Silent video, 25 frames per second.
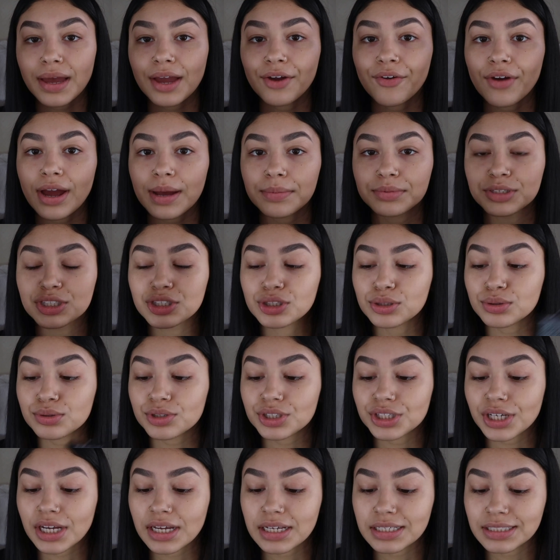I grabbed two
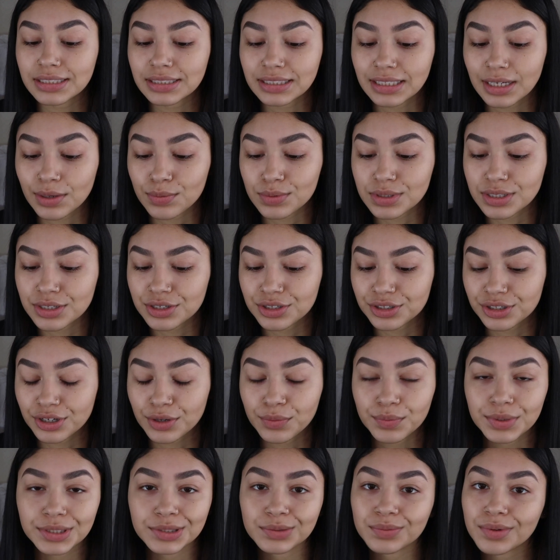shades because I wasn't
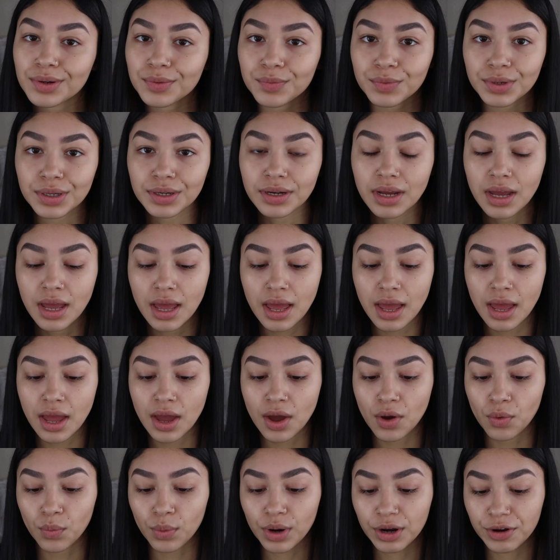sure which one would
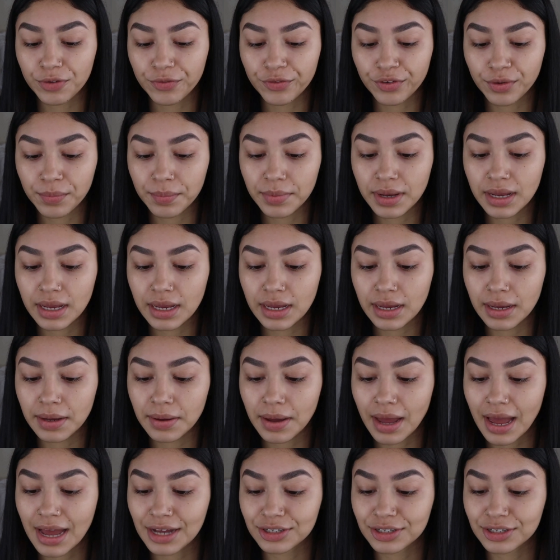work for me.